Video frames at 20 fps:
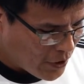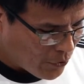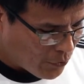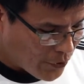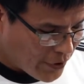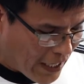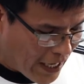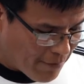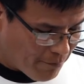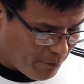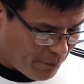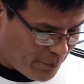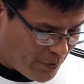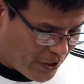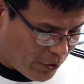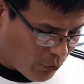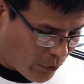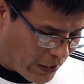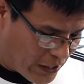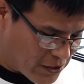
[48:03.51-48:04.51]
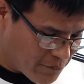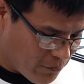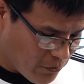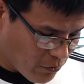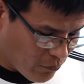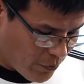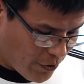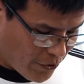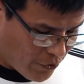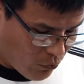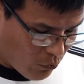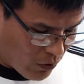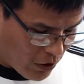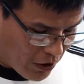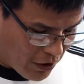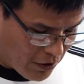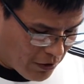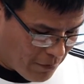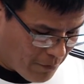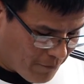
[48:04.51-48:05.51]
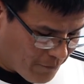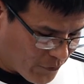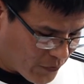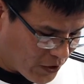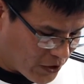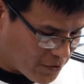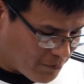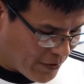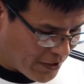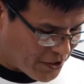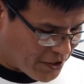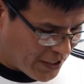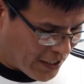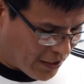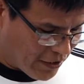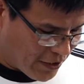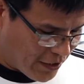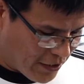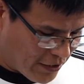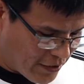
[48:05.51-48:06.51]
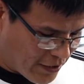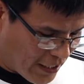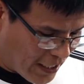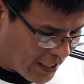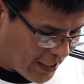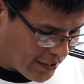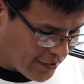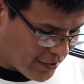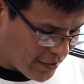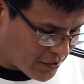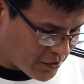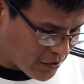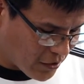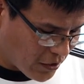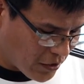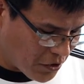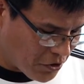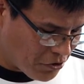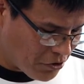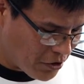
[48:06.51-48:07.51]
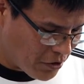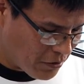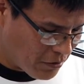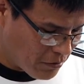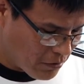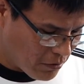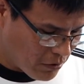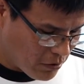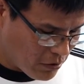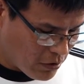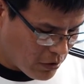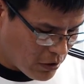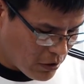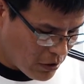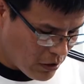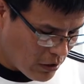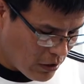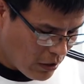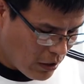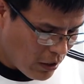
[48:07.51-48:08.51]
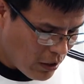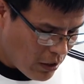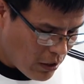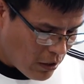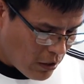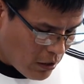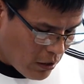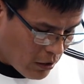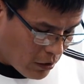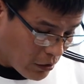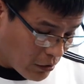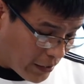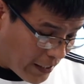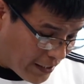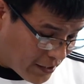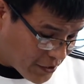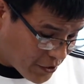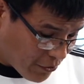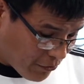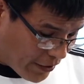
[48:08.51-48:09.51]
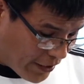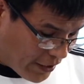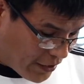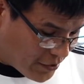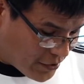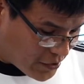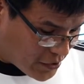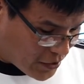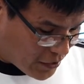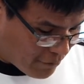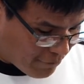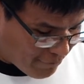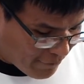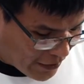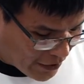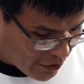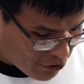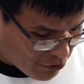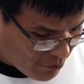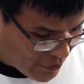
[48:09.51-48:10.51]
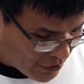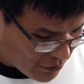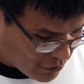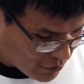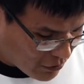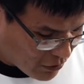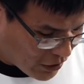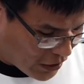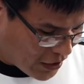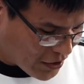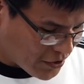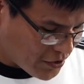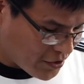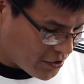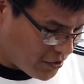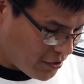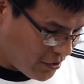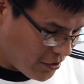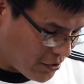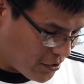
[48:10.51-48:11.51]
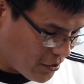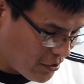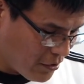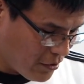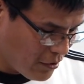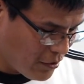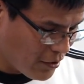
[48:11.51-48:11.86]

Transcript: We can't be wasteful with the water, especially out here in the high desert country. The latest craze is environmental consciousness.